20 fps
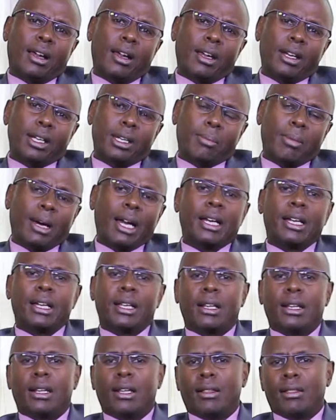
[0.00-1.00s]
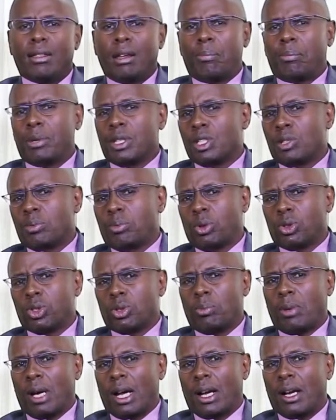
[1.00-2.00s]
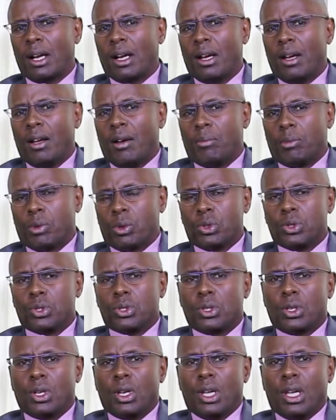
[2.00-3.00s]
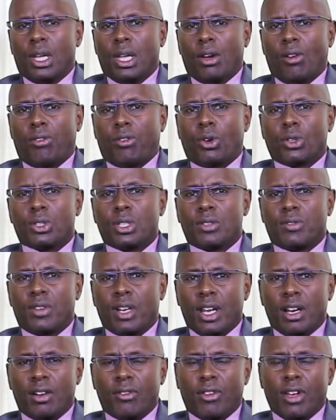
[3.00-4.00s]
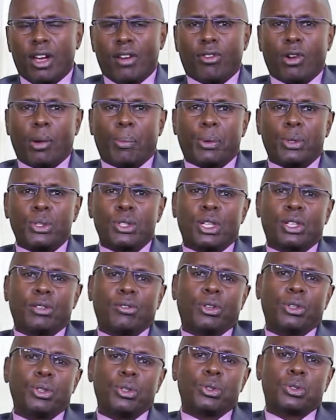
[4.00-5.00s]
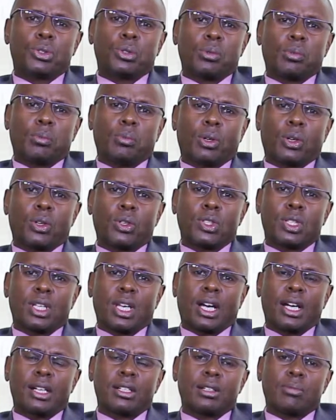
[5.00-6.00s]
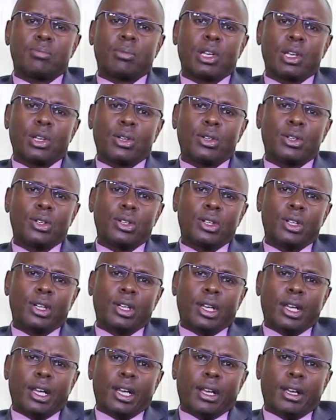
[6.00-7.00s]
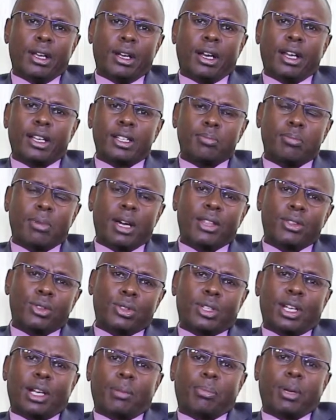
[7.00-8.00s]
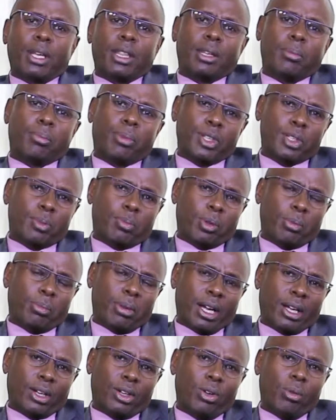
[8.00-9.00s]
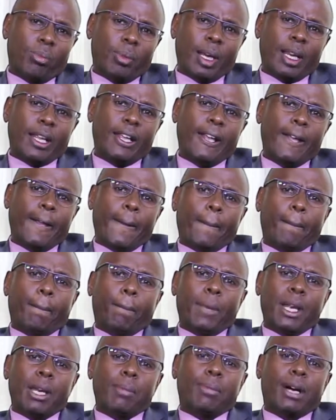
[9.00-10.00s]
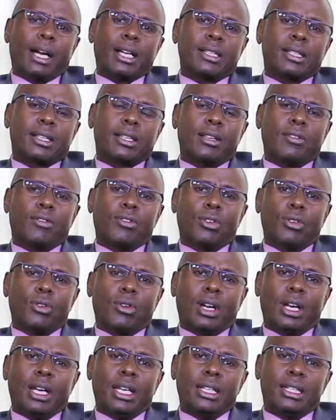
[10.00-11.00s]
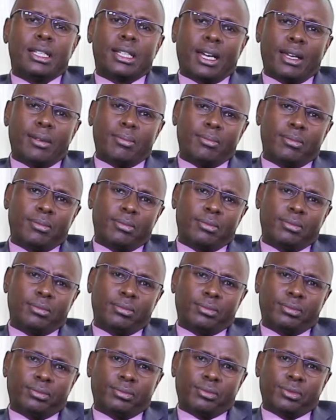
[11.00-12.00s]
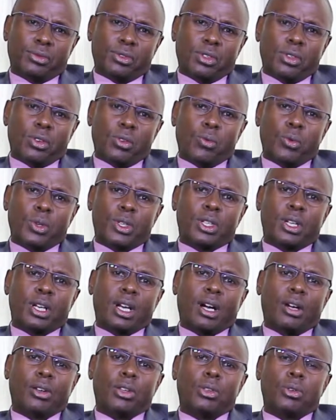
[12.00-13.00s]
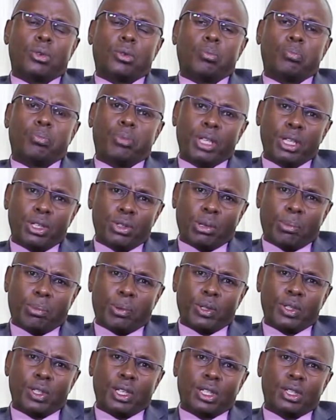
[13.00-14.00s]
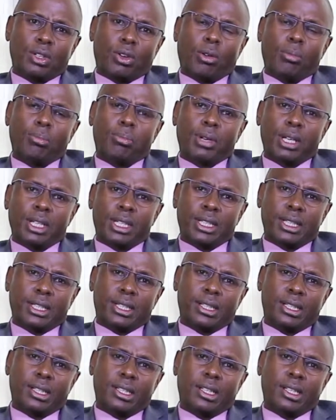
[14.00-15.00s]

demanding their principals back? Because, of course, it's very unfair for a project for you to borrow, say, 100 million, and next month you start paying the principal back. Normally, many banks give you a lead time, which now you build your project, complete it,